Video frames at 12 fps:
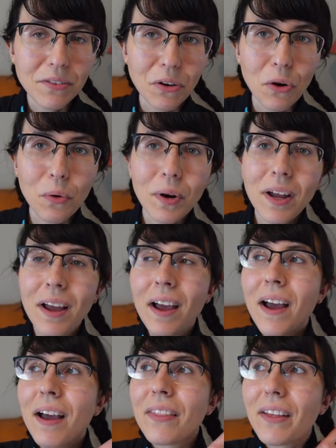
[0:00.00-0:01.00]
So
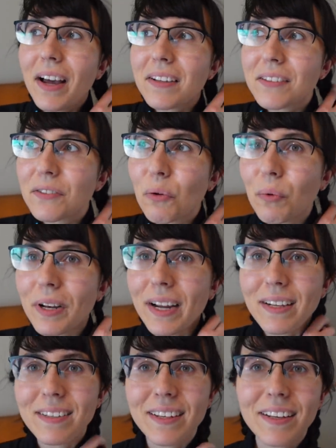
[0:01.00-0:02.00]
that's what
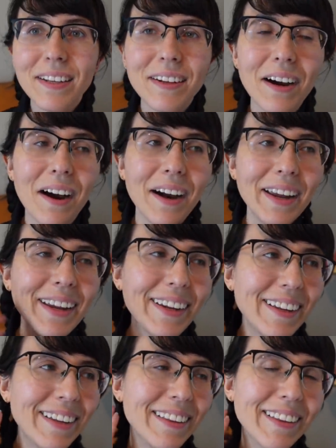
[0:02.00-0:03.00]
I did.
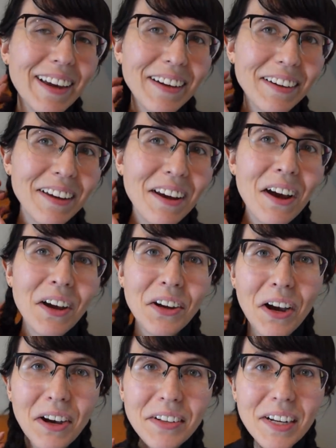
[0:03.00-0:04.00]
I then
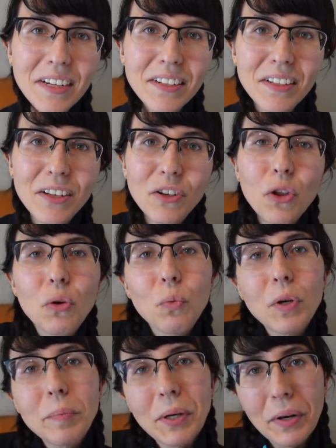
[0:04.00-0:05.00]
contacted the
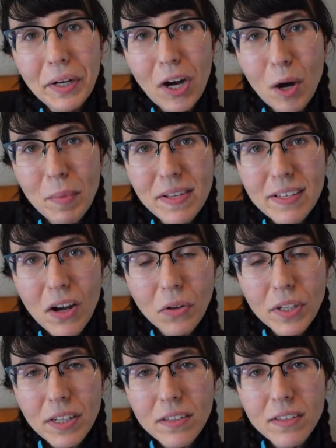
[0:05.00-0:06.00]
Woodbury Commons
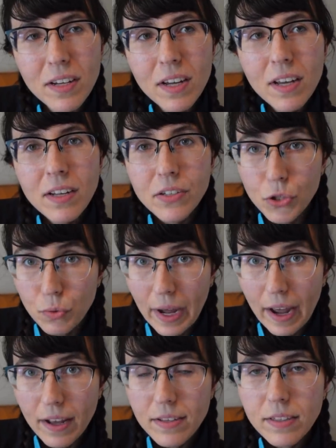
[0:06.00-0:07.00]
outlet to
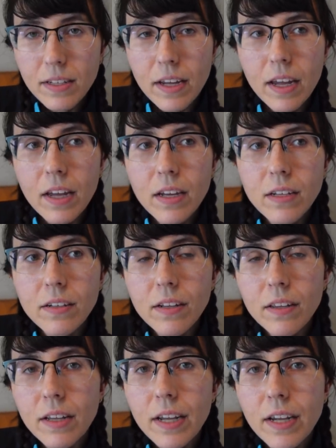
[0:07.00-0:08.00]
ask and
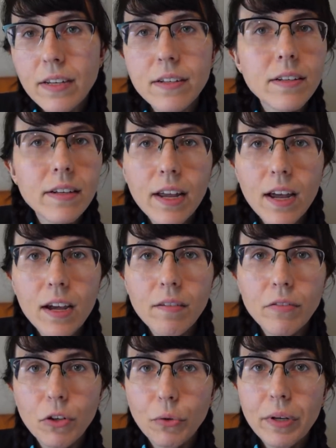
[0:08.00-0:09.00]
they didn't
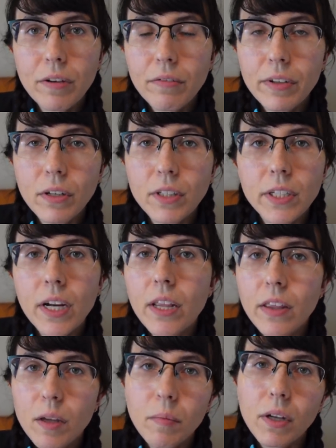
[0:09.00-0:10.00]
have the Greenfield and
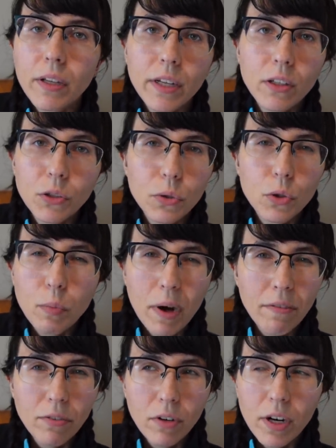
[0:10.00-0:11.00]
anything but like a Lulu
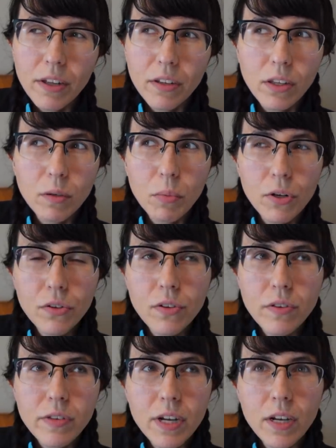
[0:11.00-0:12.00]
Puffer, I think the
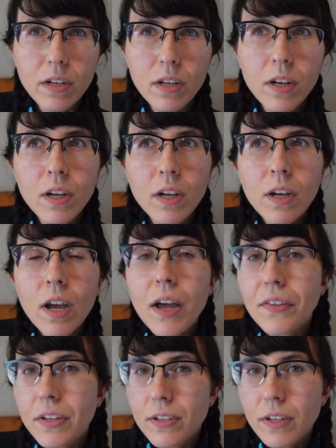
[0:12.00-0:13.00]
person said.
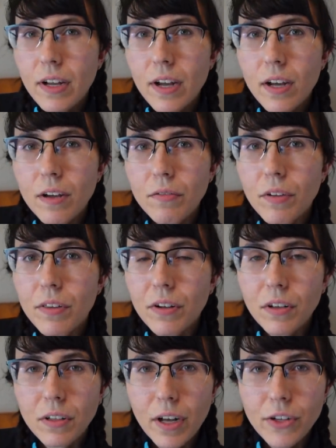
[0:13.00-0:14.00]
And they did have the
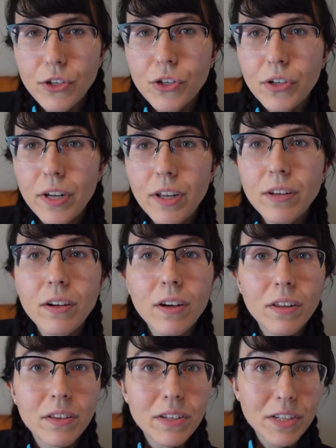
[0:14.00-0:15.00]
clutch in
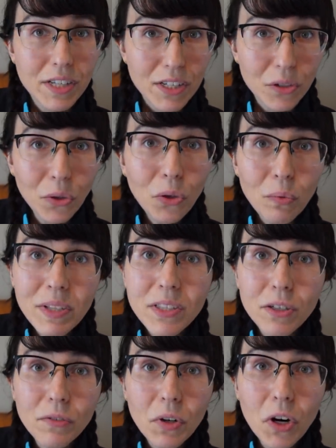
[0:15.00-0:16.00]
the teal with
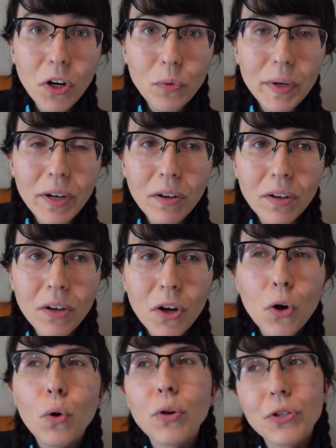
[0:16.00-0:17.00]
silver hardware,
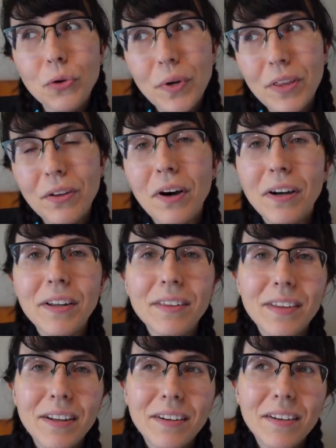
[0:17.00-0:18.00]
or so we thought
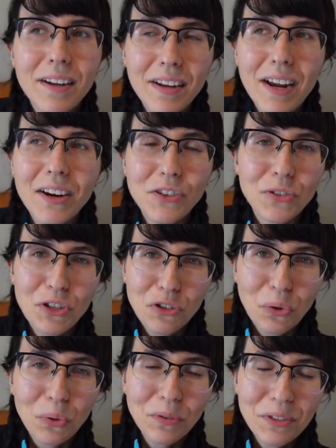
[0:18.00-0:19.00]
it then had actually
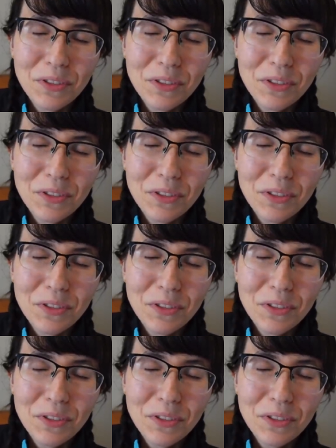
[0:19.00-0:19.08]
sold.